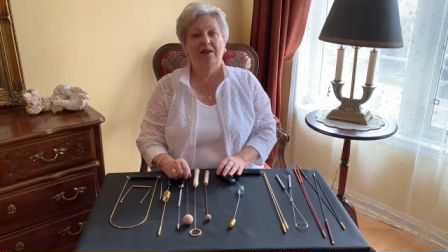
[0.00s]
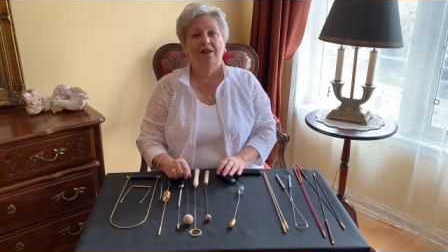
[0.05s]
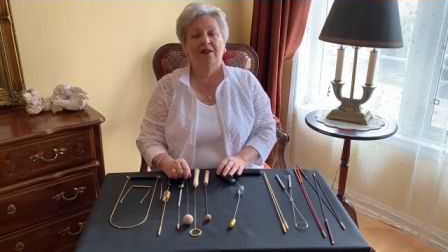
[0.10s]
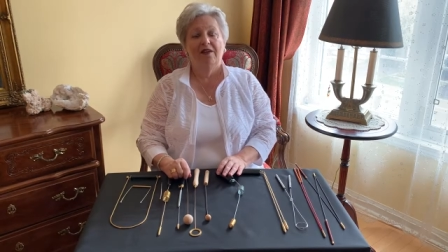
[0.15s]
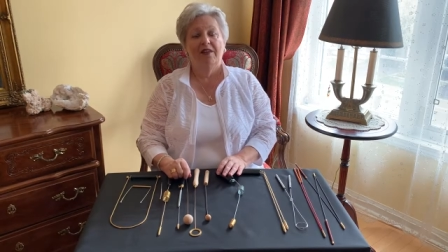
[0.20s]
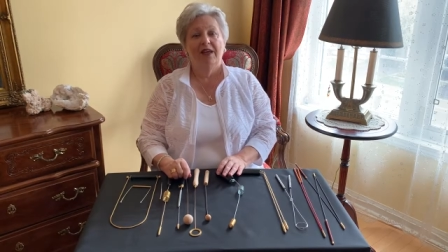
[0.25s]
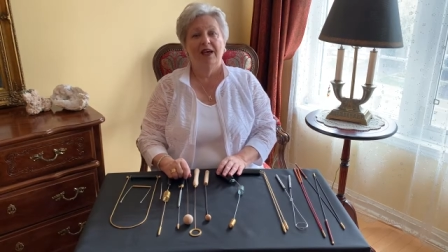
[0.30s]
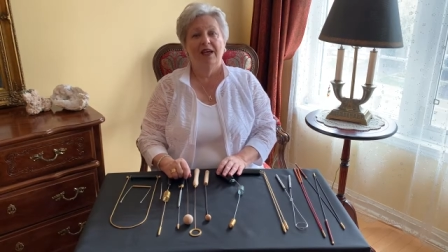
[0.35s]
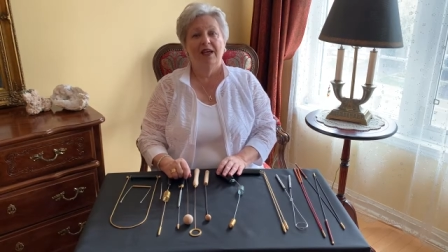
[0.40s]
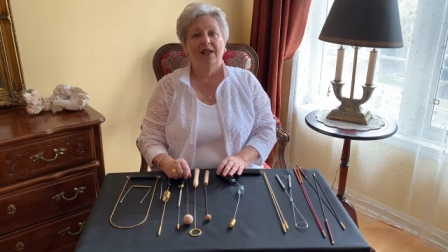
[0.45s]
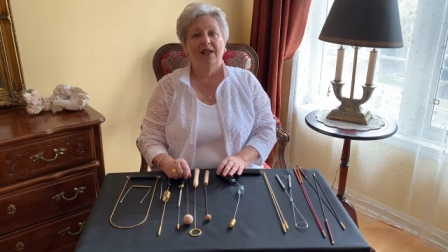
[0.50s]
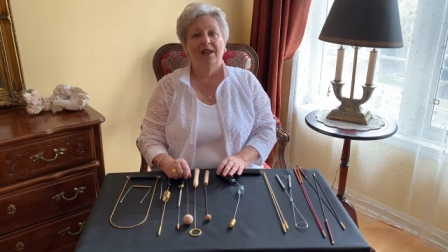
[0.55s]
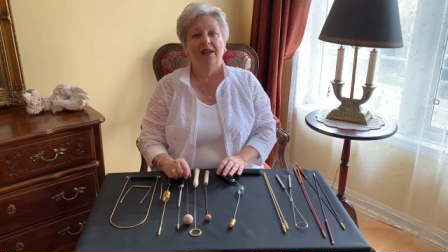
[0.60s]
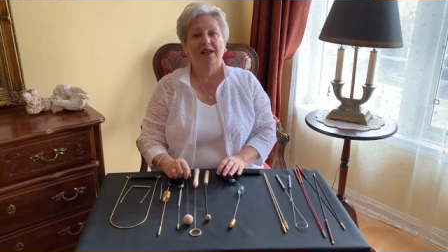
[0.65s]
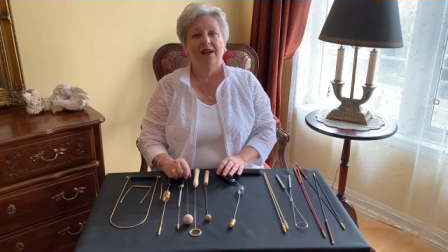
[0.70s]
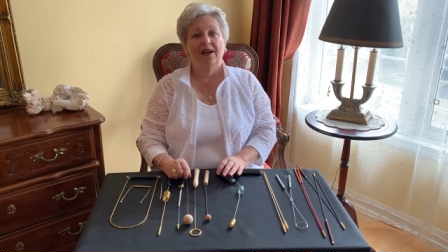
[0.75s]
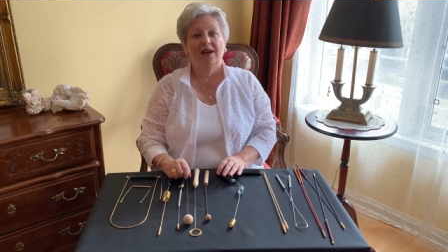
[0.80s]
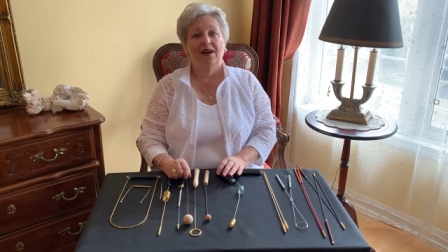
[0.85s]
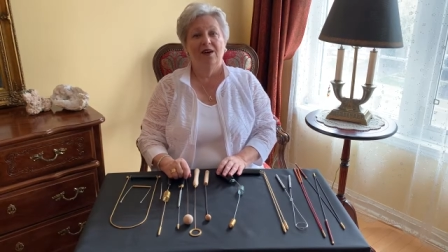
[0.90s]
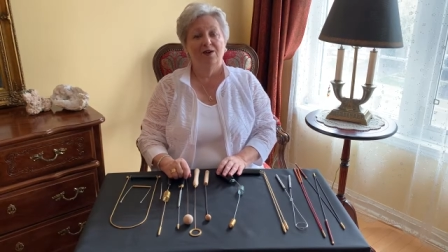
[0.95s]

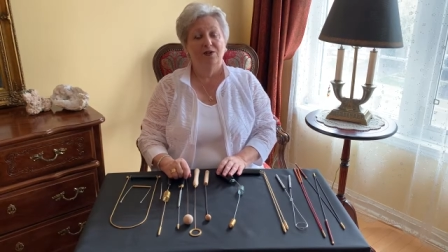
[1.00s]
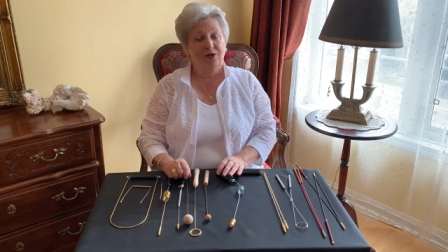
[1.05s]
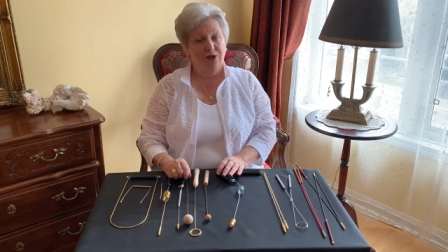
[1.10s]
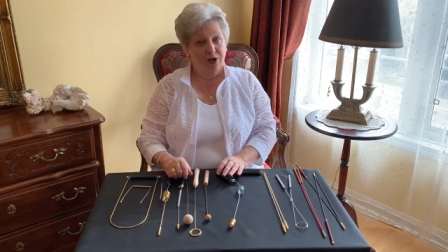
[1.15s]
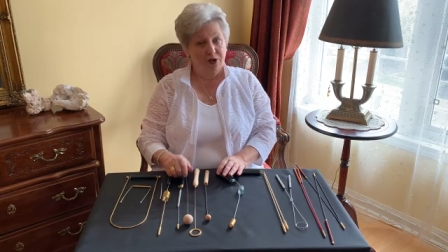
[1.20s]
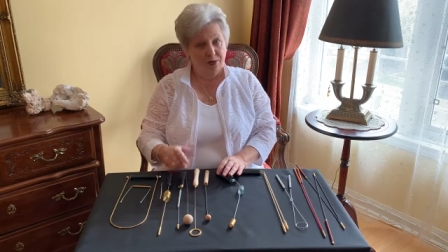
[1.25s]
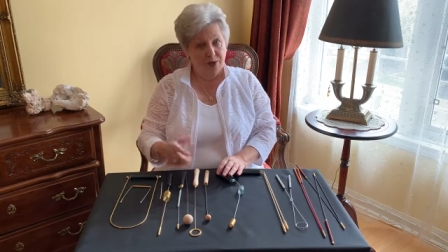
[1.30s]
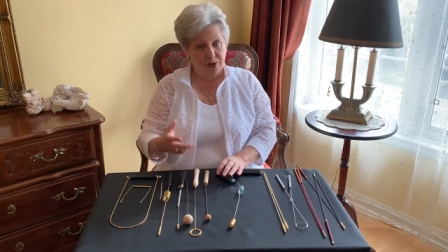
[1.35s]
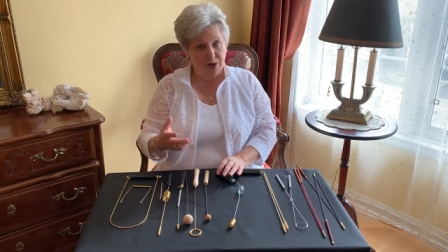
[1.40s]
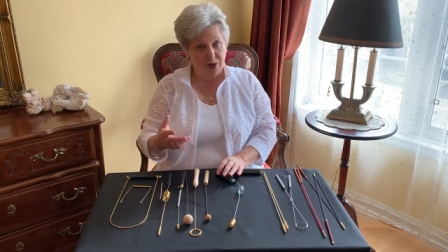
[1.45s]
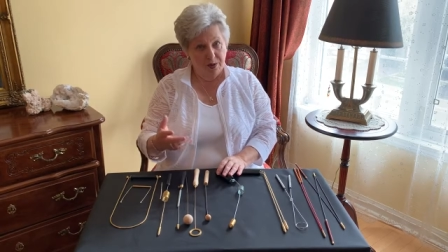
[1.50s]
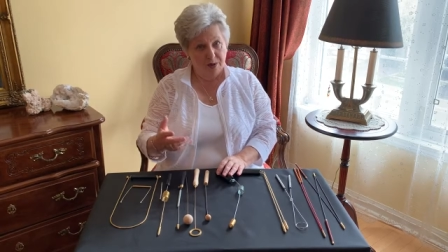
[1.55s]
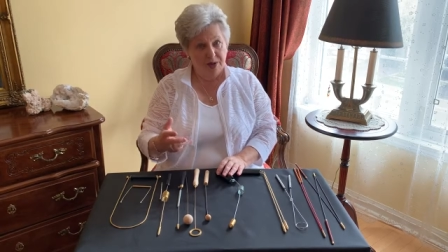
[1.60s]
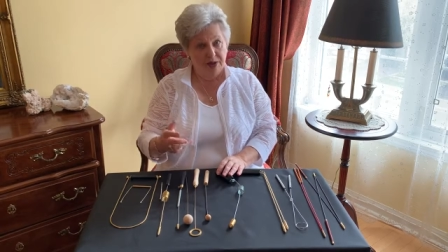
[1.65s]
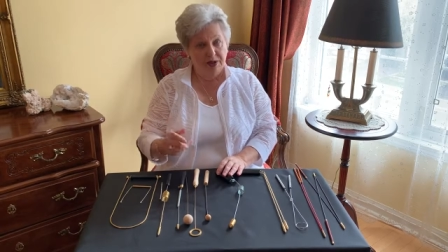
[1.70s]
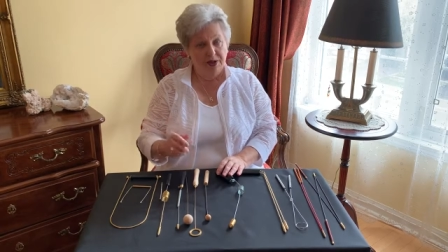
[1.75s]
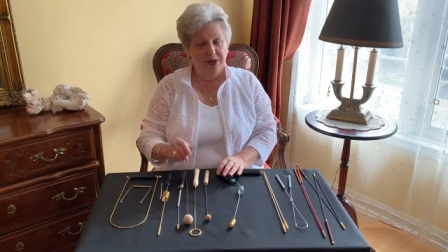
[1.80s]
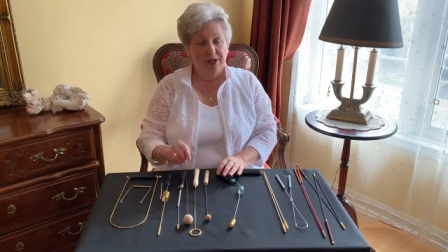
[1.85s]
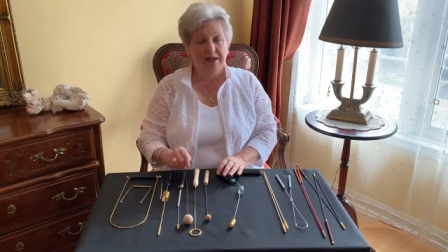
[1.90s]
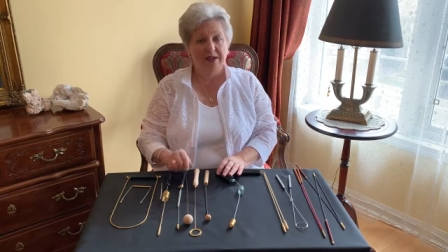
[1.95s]
then on your
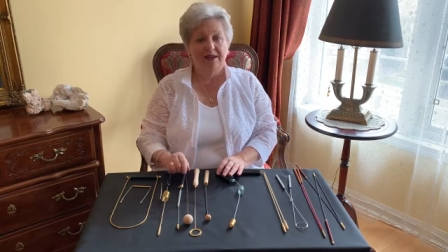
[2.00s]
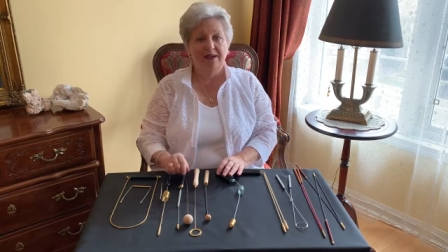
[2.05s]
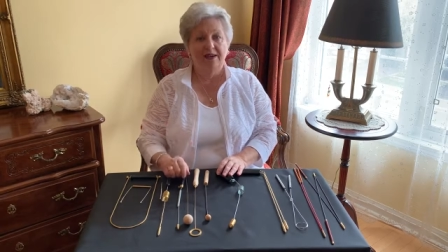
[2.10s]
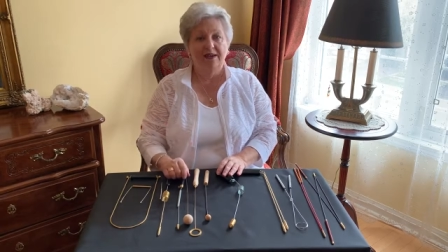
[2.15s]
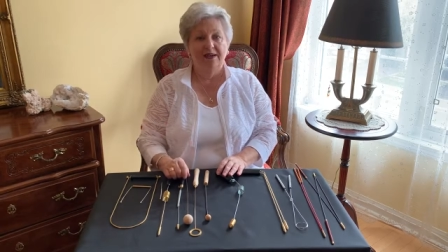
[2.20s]
property,